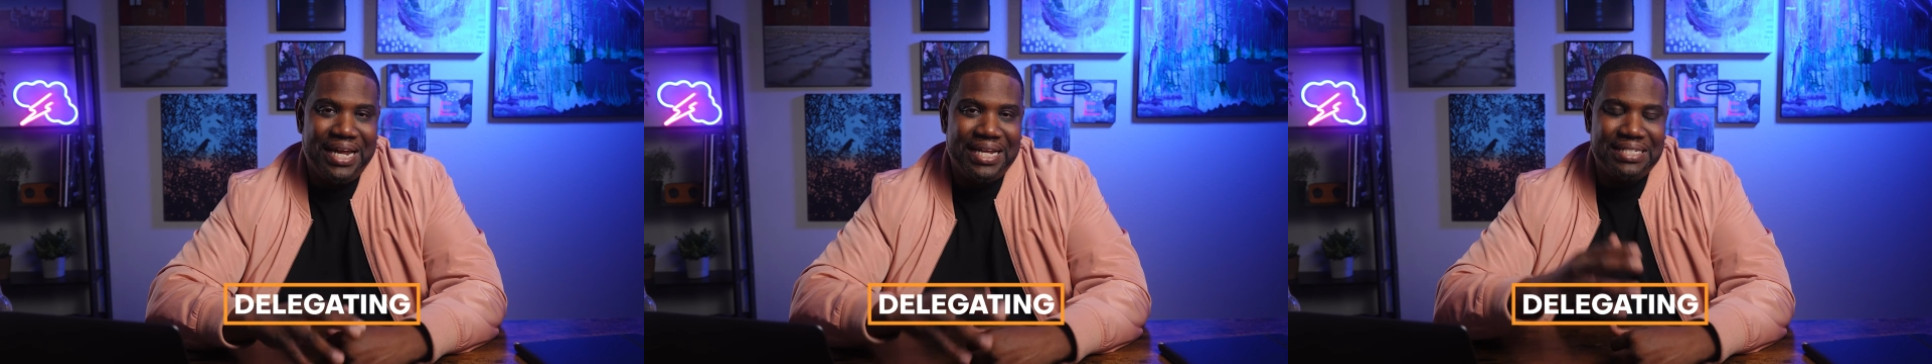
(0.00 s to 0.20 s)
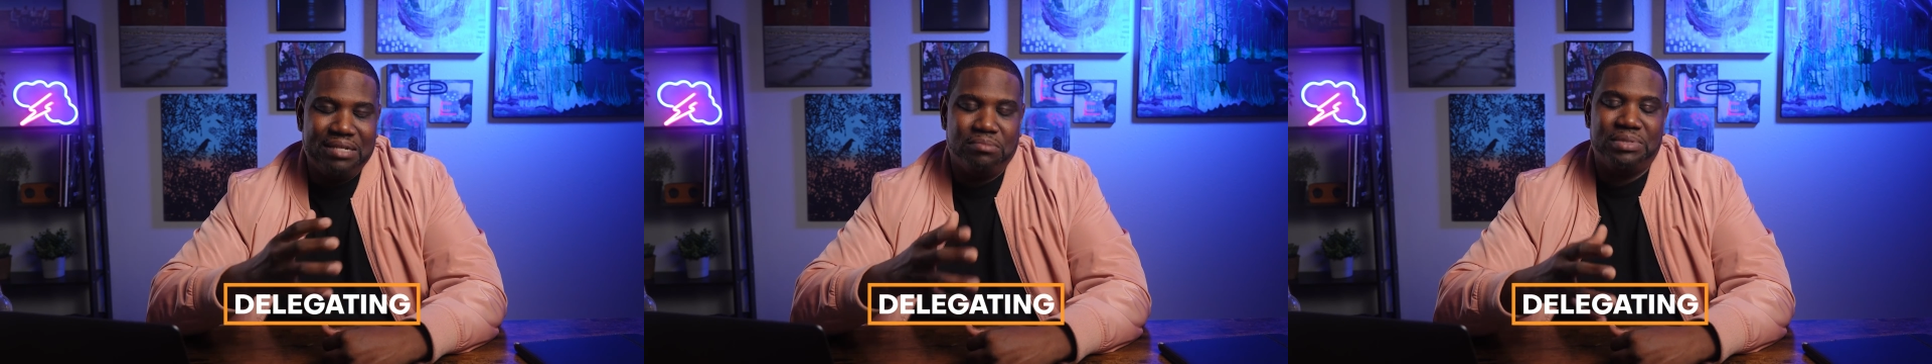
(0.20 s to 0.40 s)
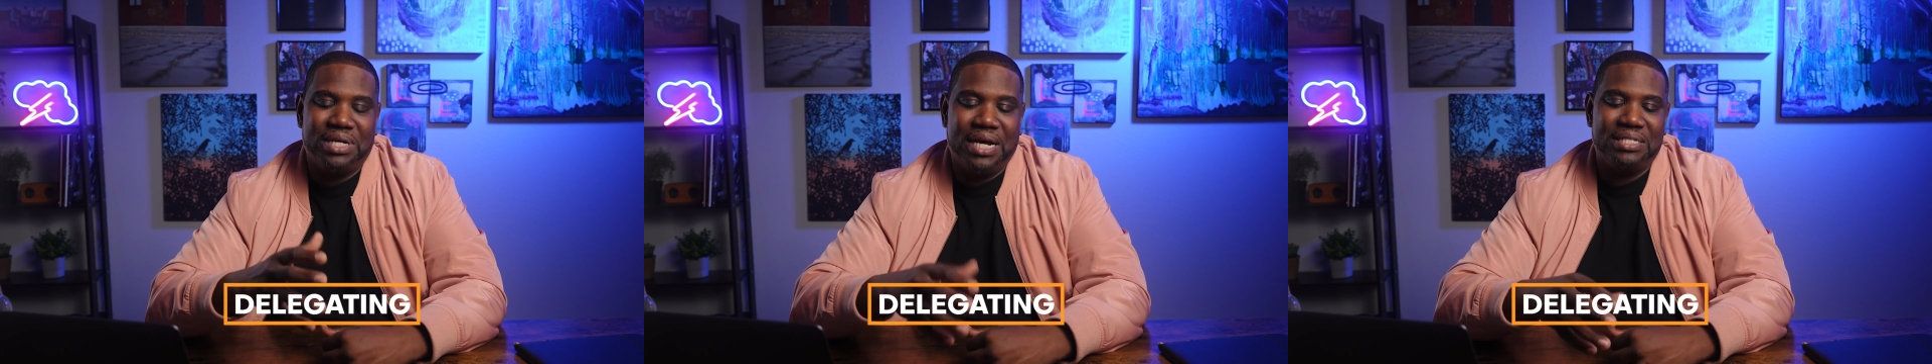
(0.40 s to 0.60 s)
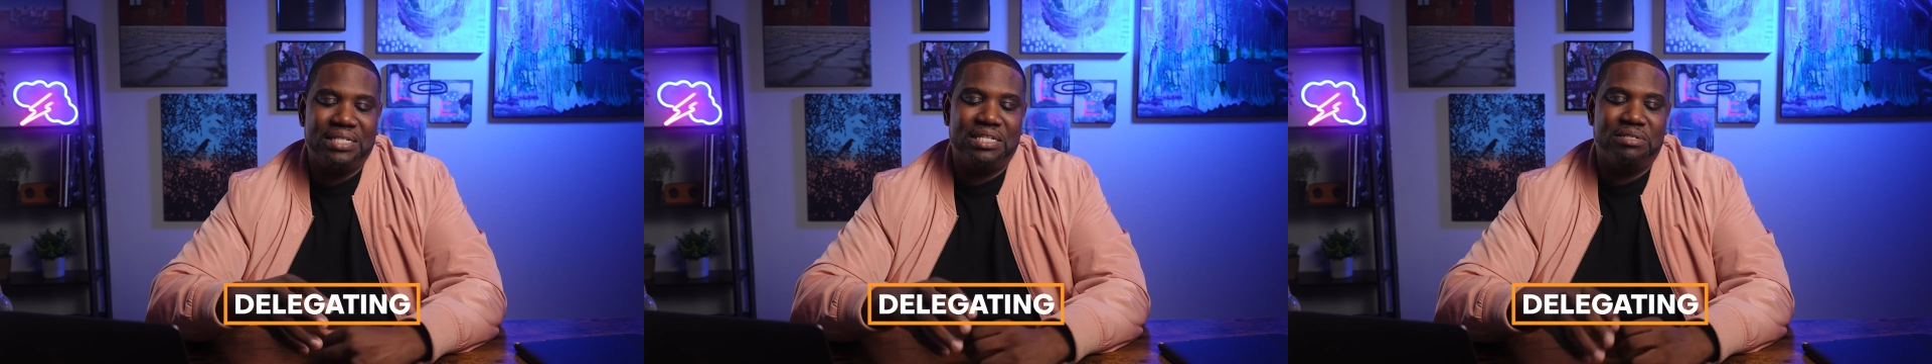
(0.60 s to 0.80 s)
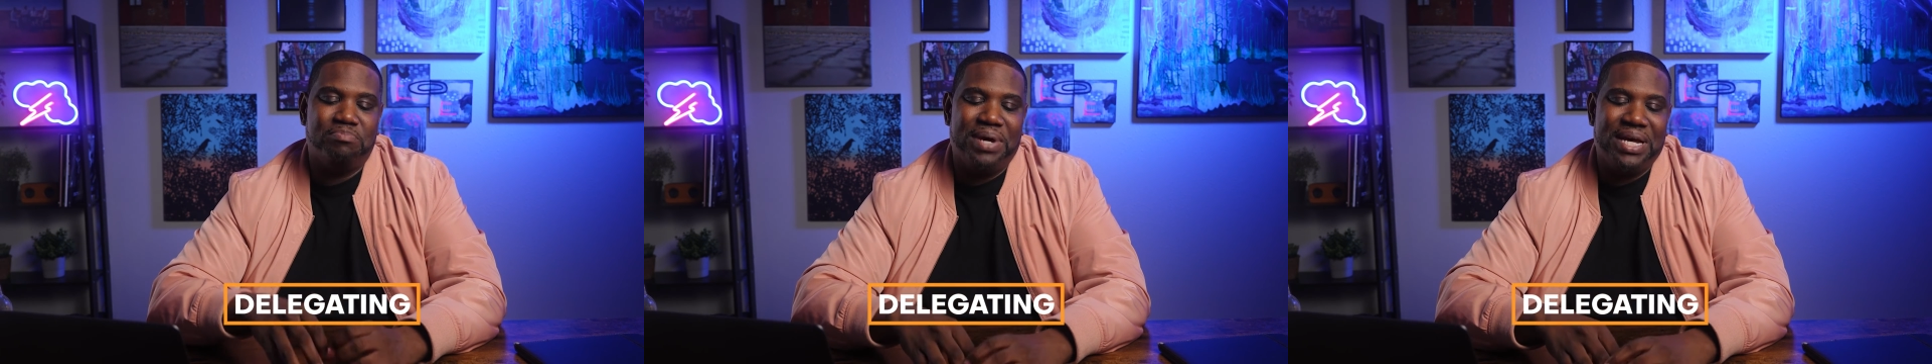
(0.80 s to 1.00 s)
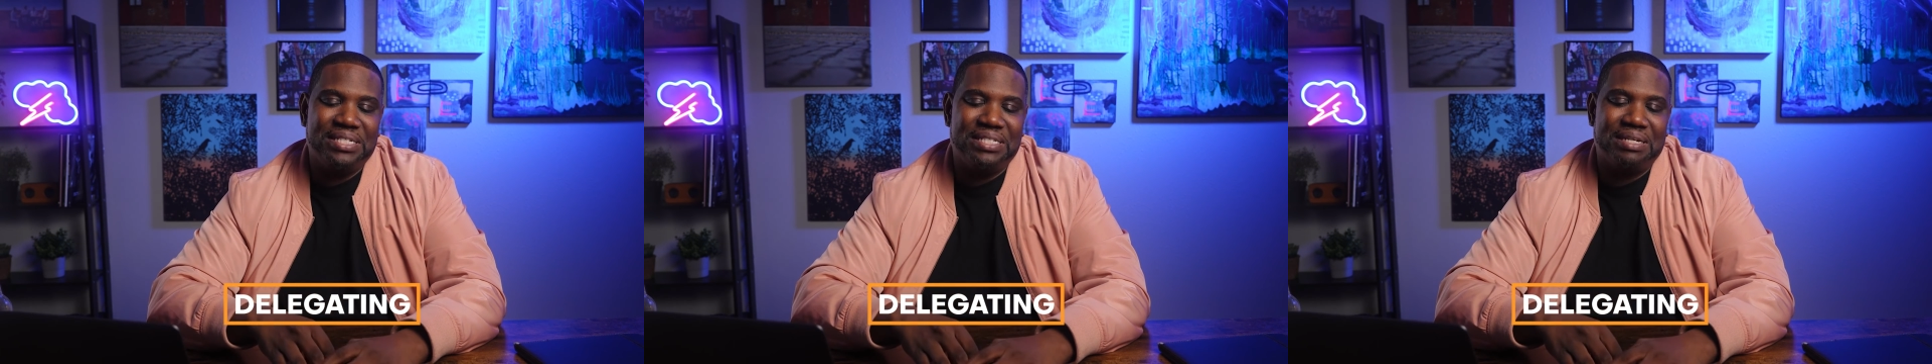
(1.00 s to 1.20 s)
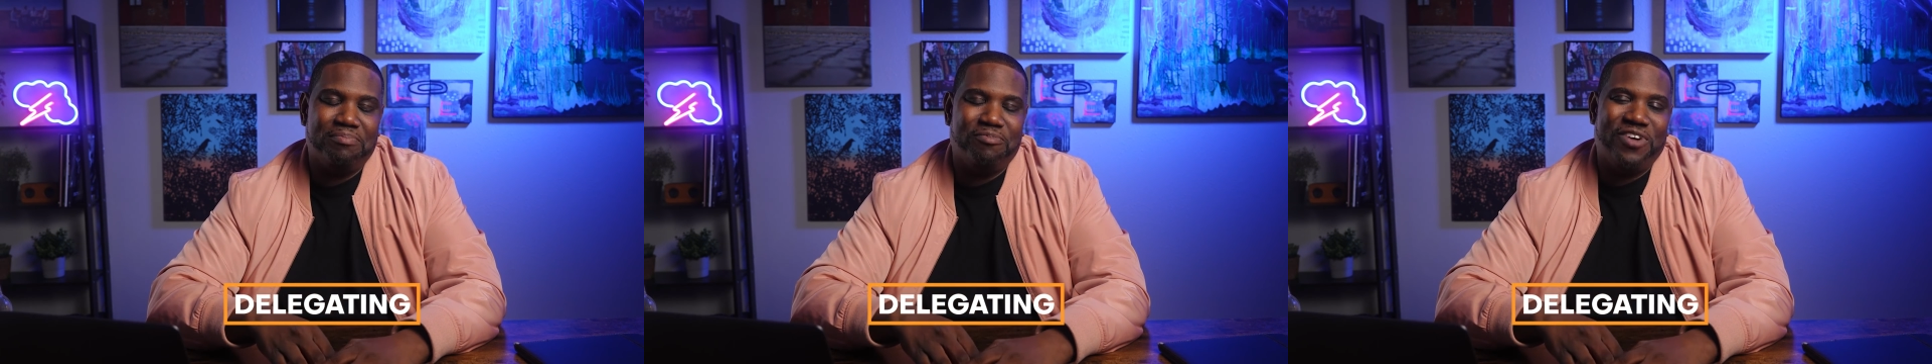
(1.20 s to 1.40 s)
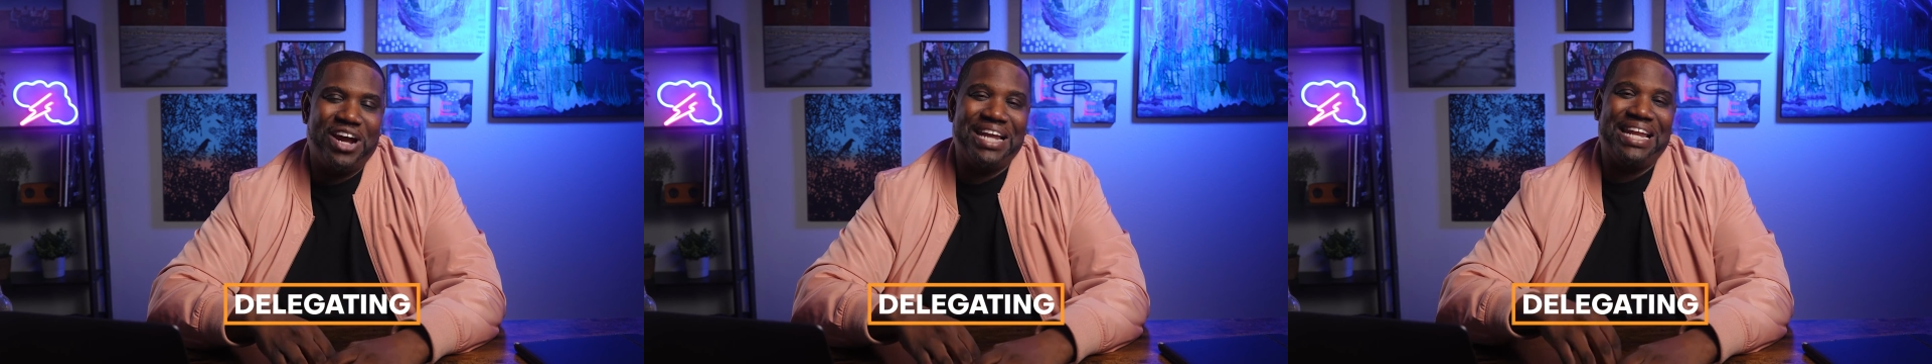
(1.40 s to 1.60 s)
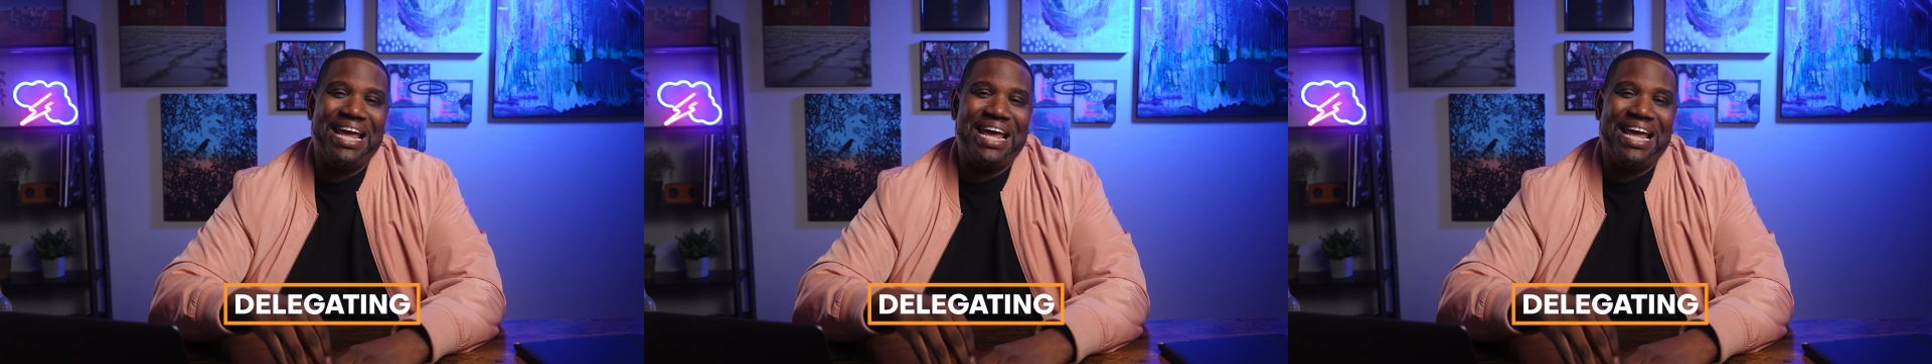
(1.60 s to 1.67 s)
And sometimes it's best to find